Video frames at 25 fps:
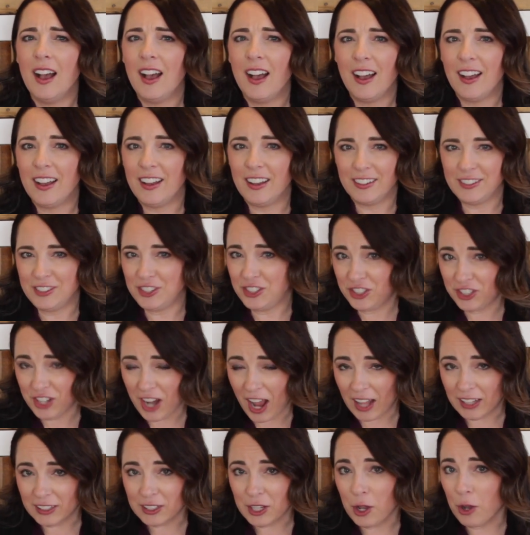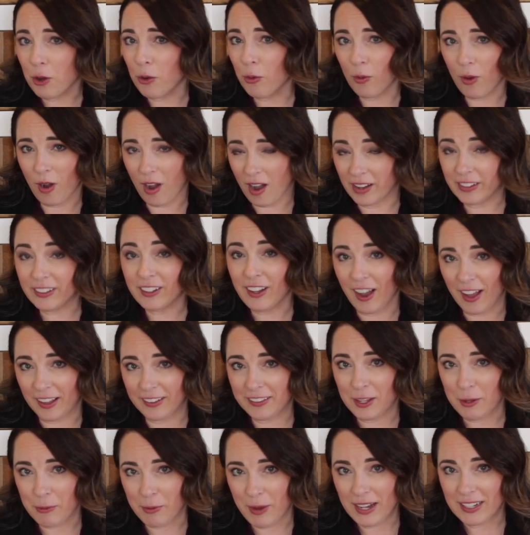a shallow,
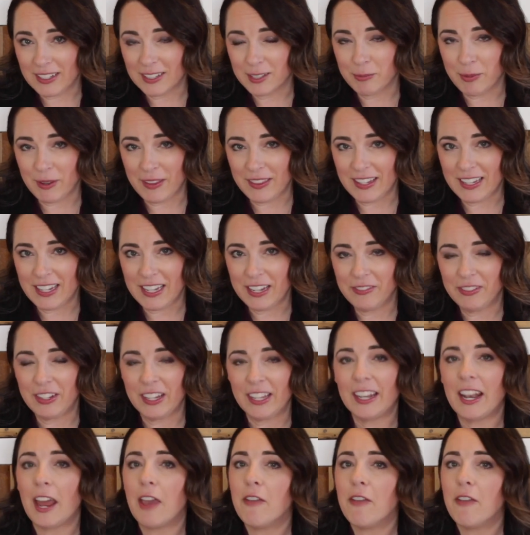ungodly way to spend the evening.